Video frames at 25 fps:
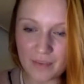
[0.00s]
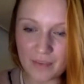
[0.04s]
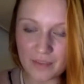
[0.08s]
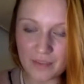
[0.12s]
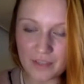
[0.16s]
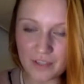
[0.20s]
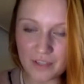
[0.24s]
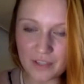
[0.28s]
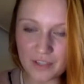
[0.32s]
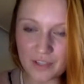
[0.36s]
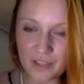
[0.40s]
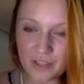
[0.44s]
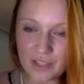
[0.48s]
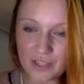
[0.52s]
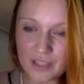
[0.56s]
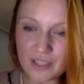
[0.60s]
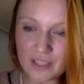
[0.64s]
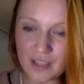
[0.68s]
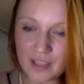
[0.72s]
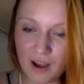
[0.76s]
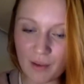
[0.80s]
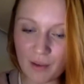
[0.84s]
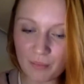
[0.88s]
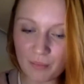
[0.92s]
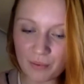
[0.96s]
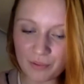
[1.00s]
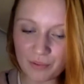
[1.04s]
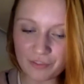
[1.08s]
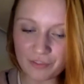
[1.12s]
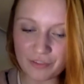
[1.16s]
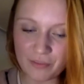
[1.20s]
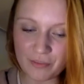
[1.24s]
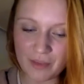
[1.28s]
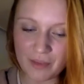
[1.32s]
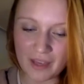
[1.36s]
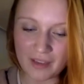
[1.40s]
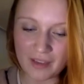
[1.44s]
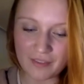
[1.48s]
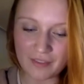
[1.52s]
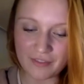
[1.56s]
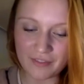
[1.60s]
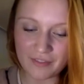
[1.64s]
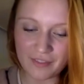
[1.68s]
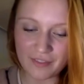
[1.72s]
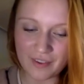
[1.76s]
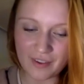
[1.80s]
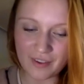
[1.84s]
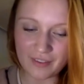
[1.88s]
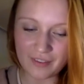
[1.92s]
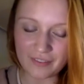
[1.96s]
good example for me
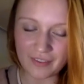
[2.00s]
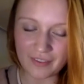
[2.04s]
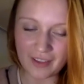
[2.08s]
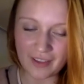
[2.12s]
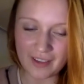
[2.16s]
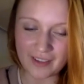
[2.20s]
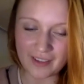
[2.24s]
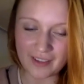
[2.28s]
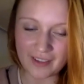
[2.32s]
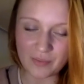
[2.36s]
of like,